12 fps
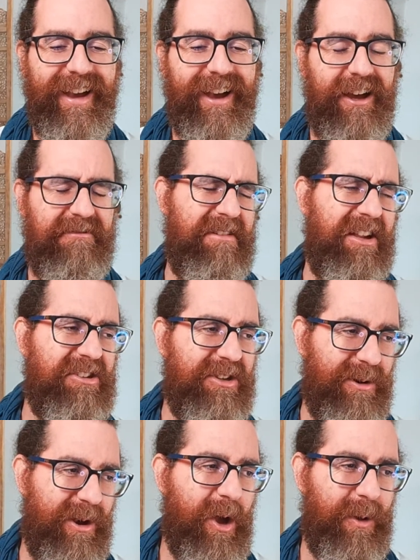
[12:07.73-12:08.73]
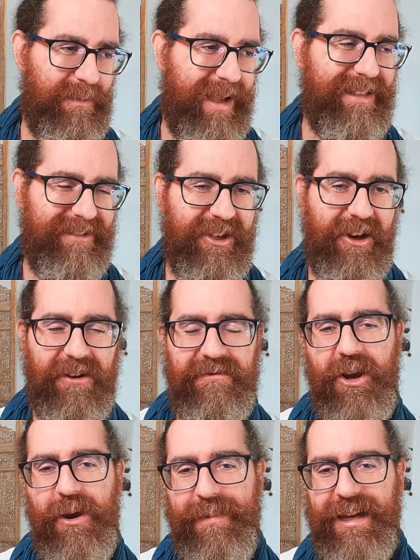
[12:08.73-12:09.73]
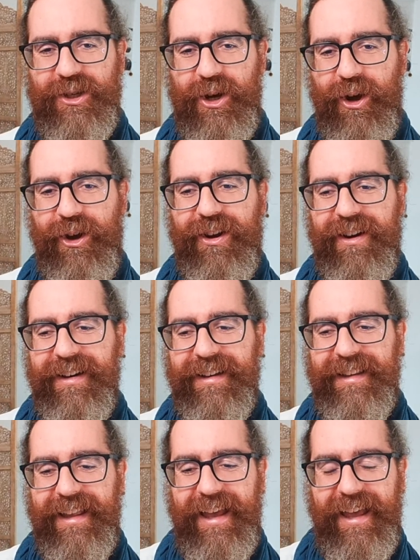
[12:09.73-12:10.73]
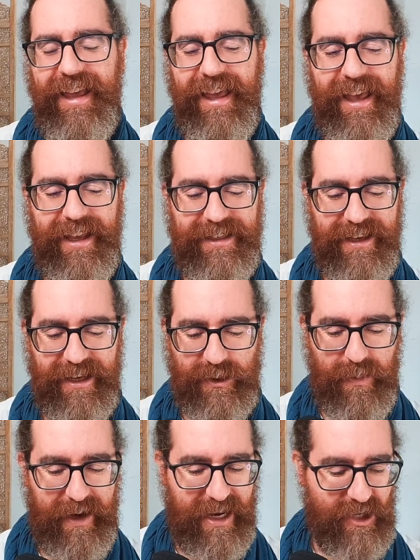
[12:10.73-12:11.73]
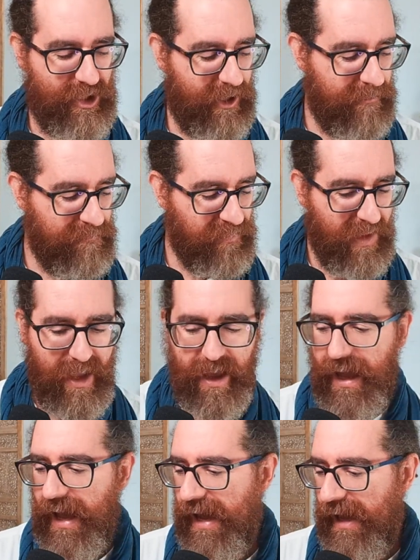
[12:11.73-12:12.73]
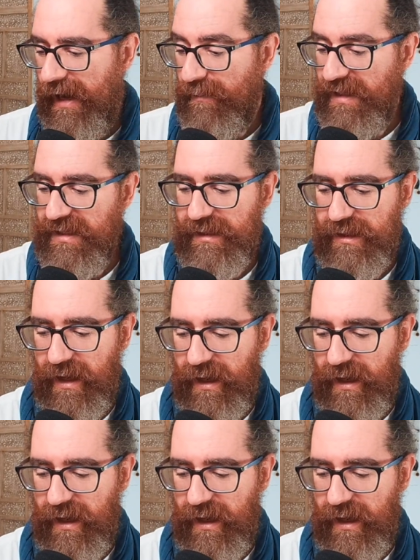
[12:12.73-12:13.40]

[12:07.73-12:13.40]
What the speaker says: not too long, but much longer in the explanation. Let me just